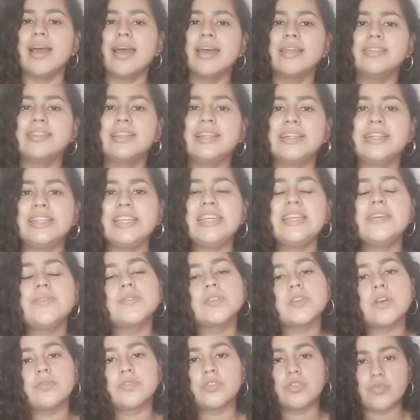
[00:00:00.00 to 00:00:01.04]
The leaves
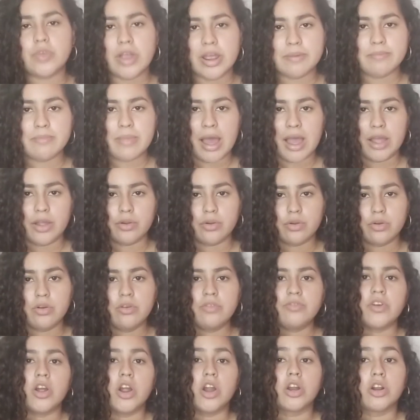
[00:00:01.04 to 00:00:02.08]
of the red
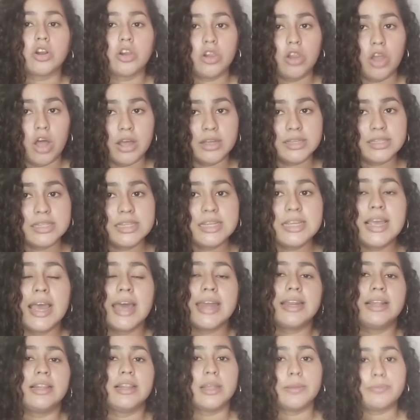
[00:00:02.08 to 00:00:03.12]
mangrove are glossy
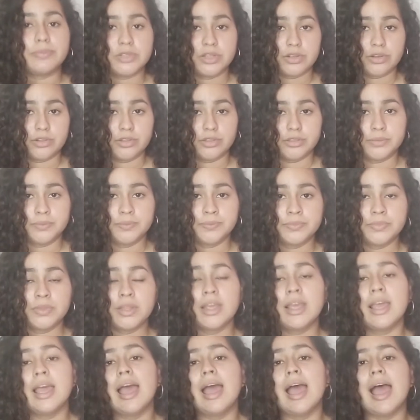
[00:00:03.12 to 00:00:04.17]
and elliptical,
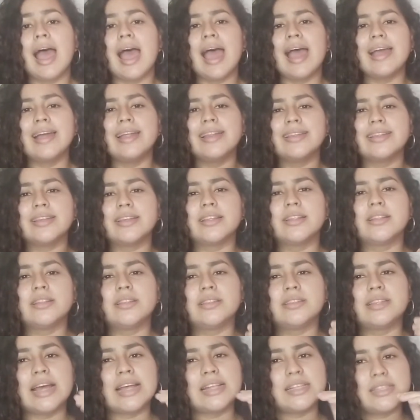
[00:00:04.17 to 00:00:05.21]
and
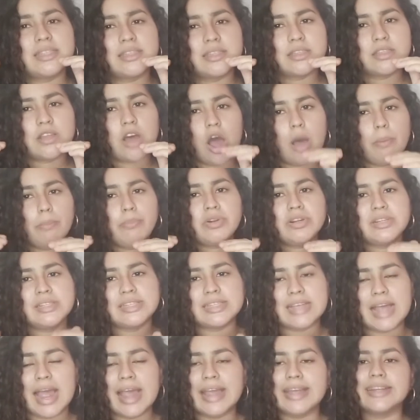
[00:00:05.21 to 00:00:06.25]
the upper
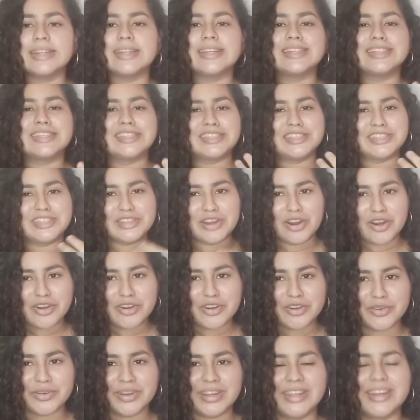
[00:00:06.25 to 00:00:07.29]
side is
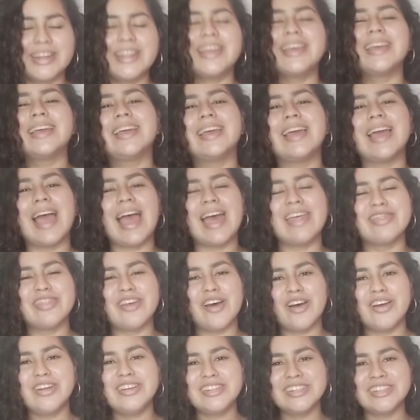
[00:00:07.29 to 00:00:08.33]
dark green, and
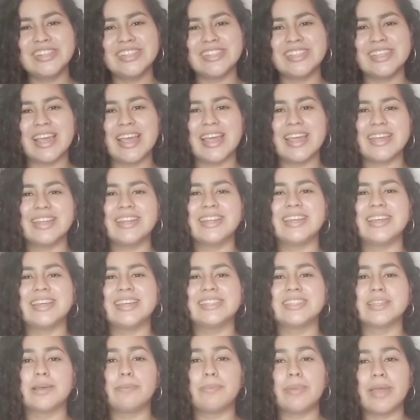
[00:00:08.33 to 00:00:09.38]
the underside
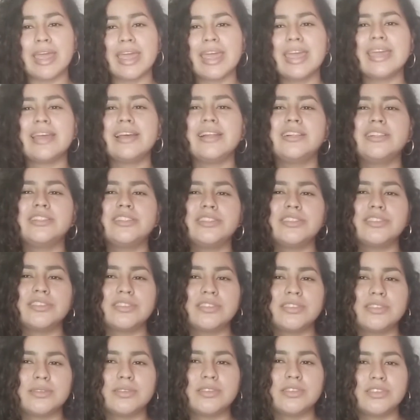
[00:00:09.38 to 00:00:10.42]
is a pale,
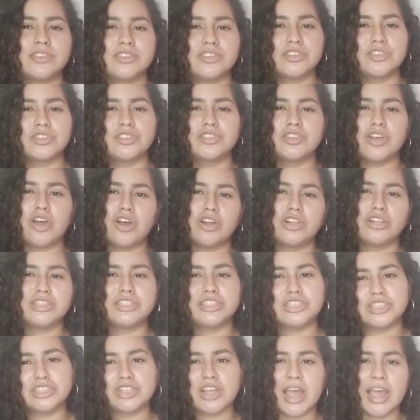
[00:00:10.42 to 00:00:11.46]

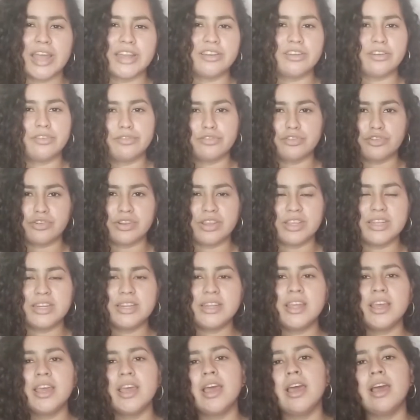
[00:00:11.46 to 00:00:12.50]
dullish kind of
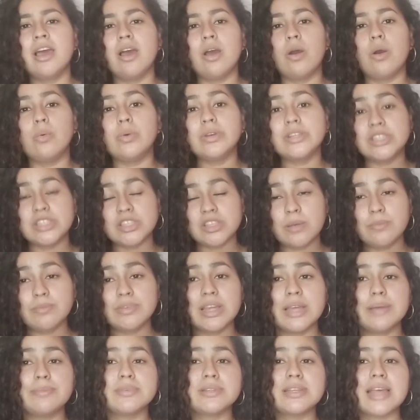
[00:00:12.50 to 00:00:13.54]
green, which
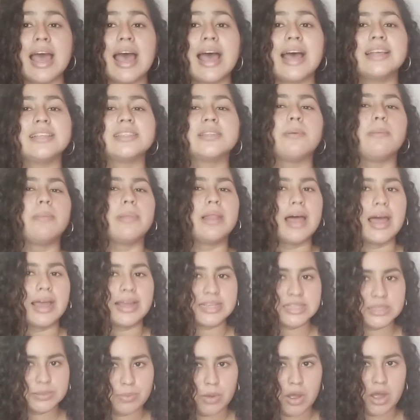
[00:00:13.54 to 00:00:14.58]
sometimes has
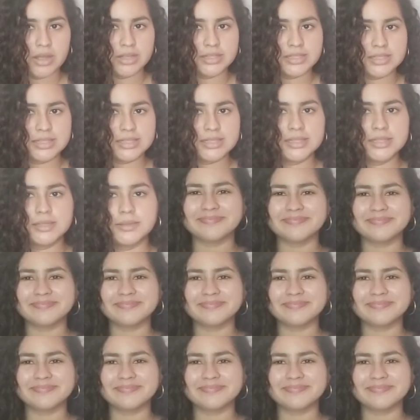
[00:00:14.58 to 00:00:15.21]
black spots.